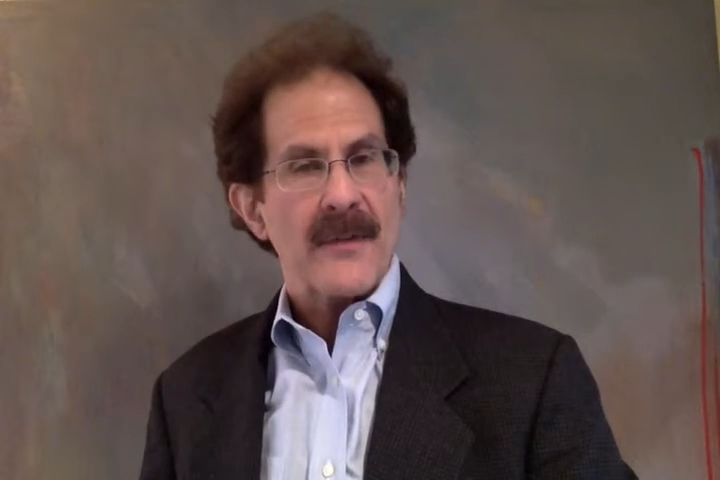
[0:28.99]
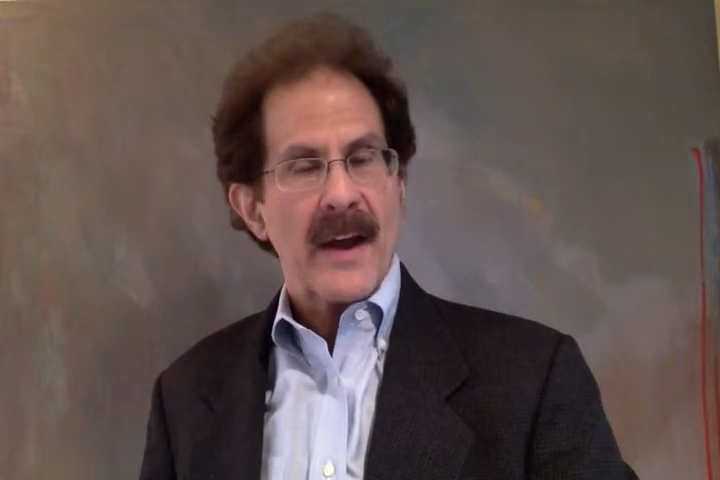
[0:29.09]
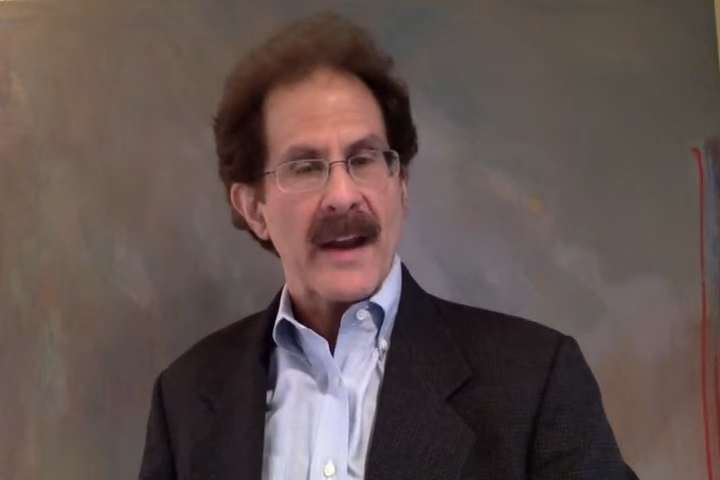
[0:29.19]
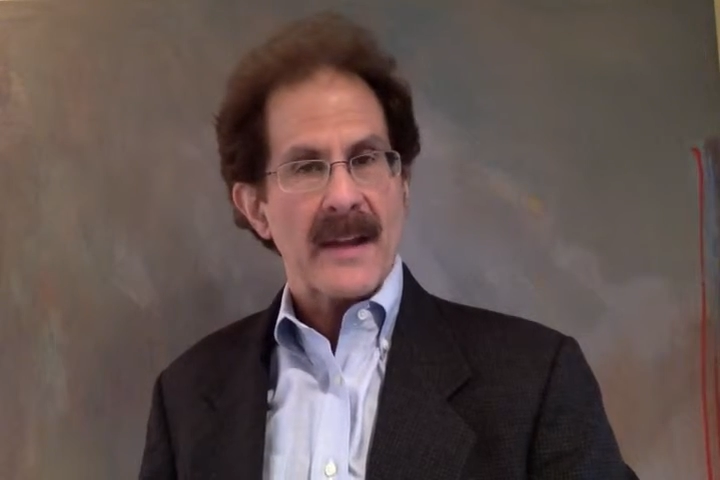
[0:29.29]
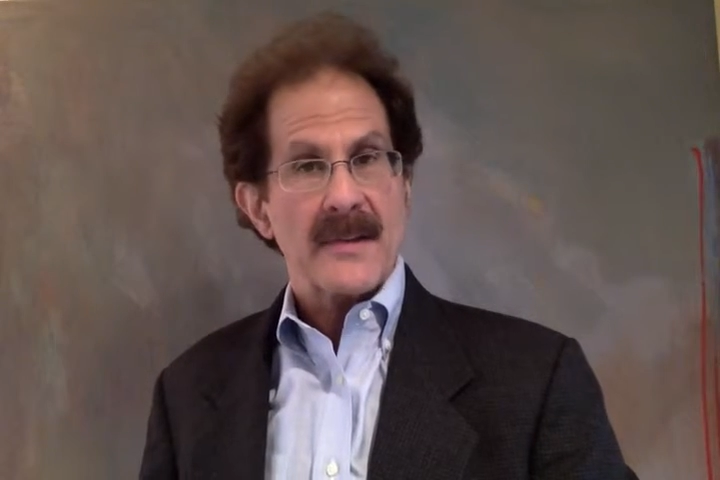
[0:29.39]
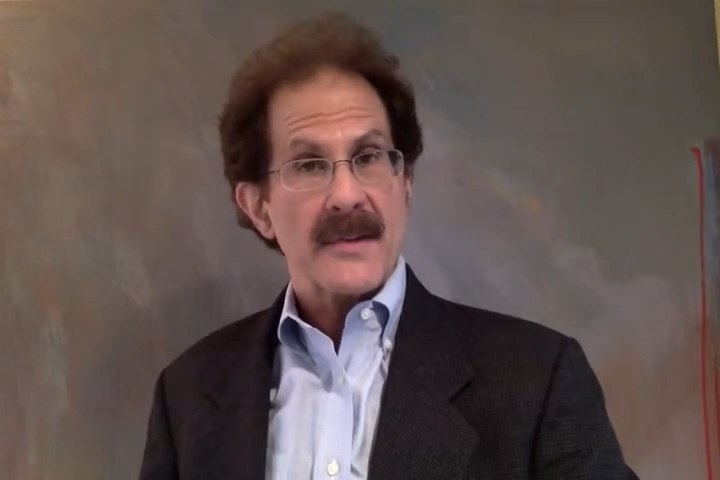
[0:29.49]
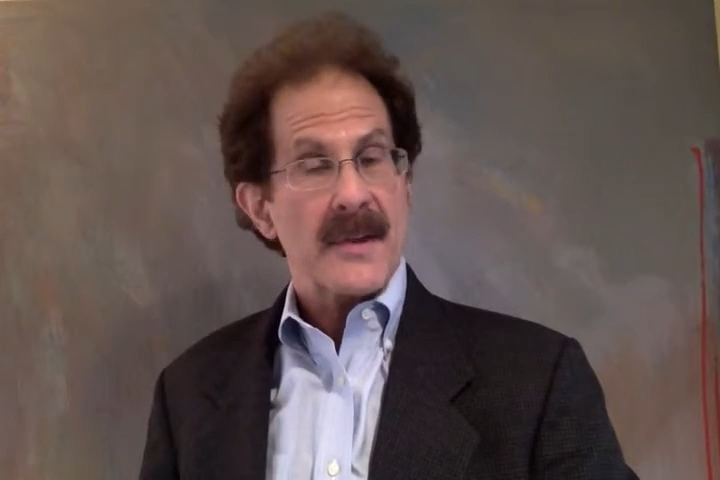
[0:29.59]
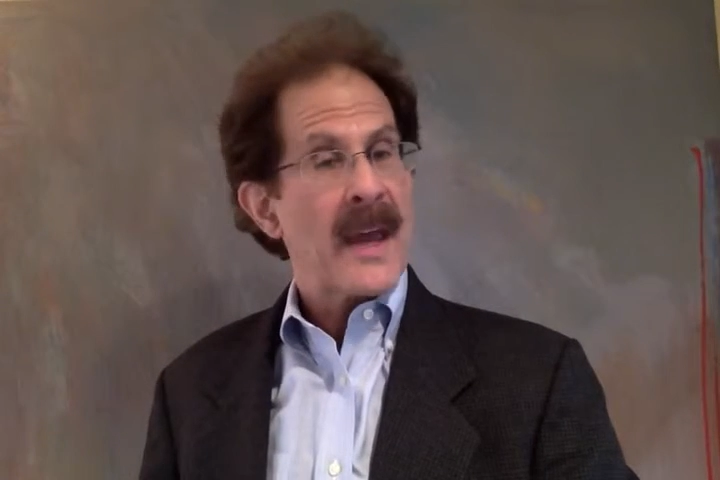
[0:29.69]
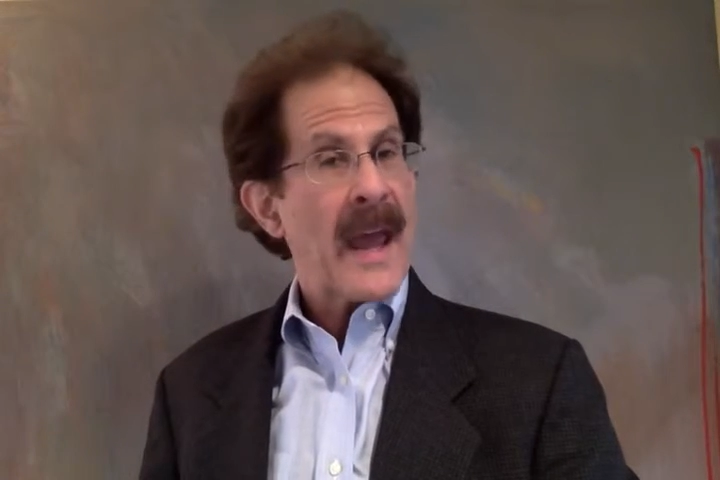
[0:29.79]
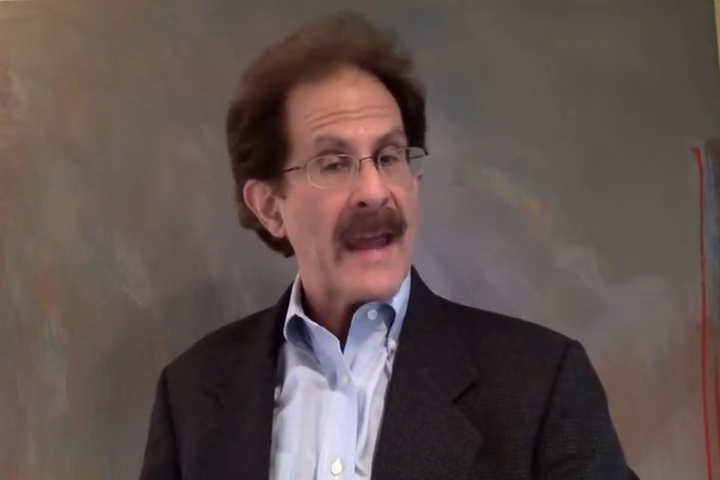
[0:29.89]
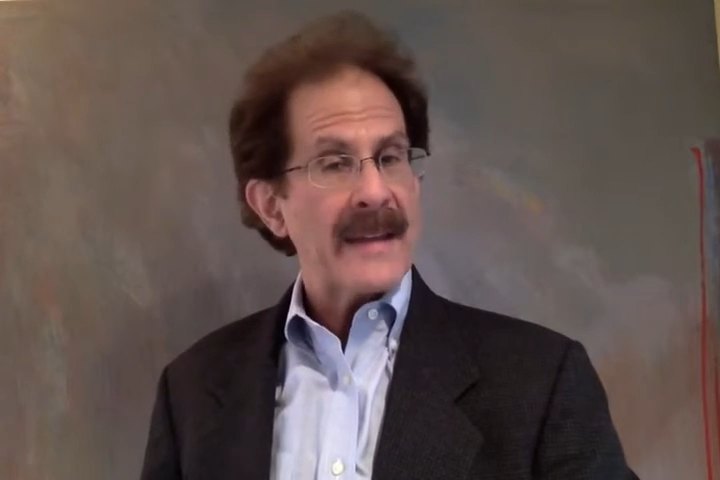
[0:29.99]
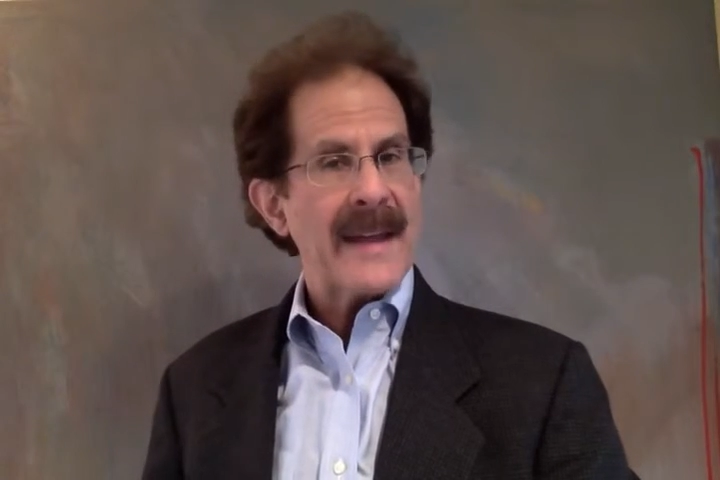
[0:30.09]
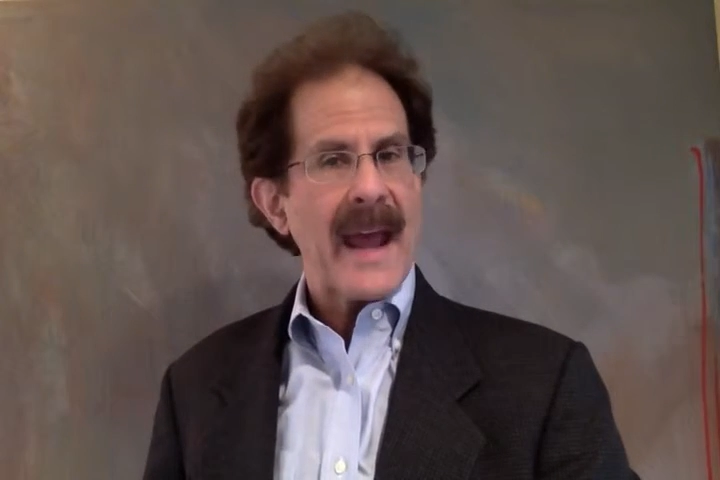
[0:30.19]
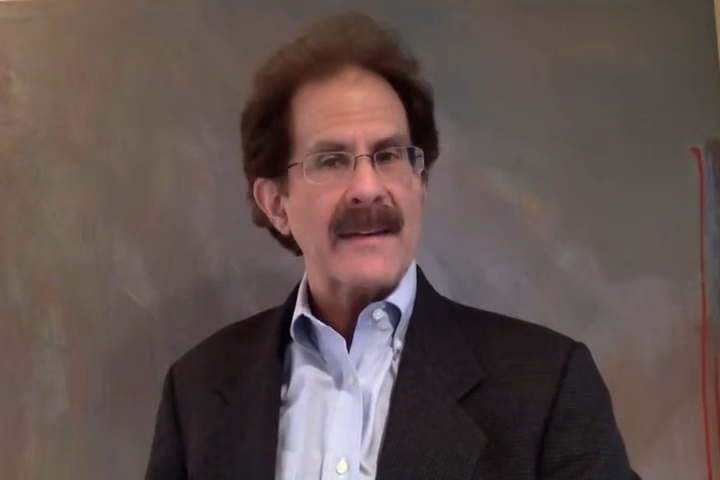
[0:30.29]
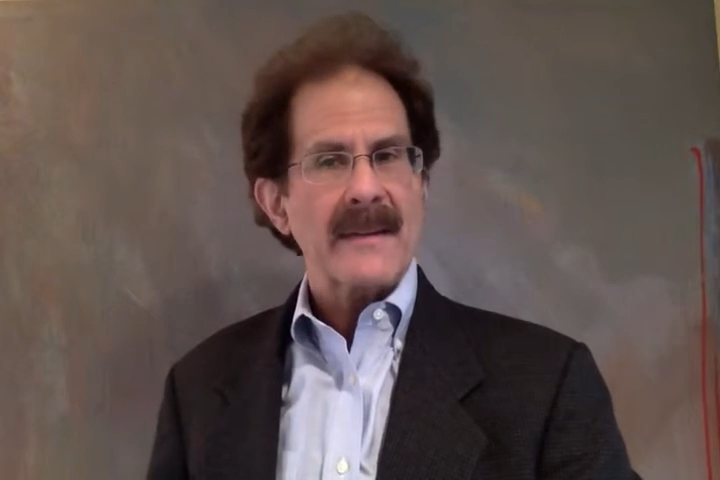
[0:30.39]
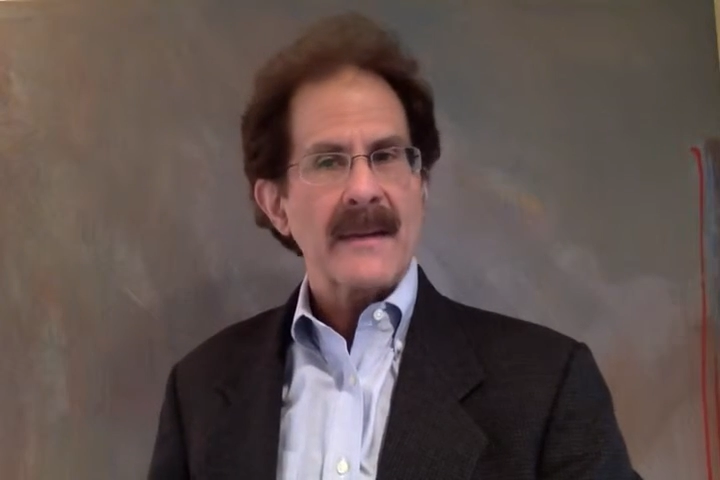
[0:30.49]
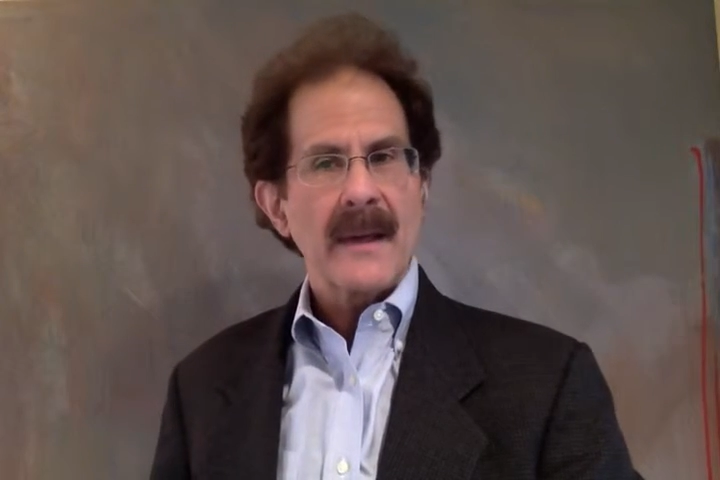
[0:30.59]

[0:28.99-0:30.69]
finances and debt.